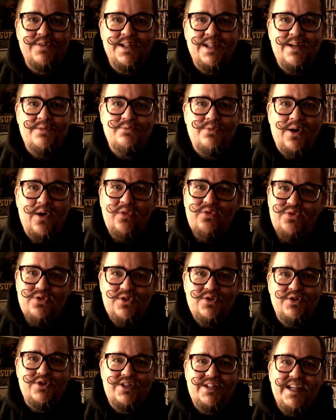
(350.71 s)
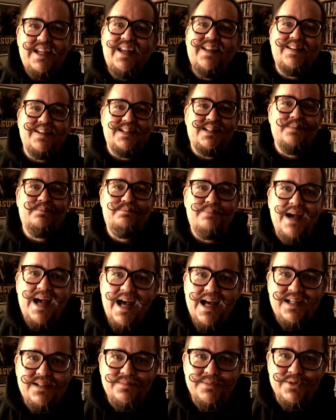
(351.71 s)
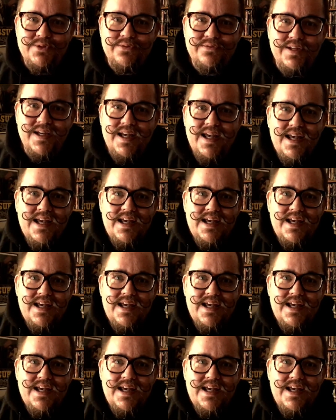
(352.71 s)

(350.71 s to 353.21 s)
They want to see it as a bad movie.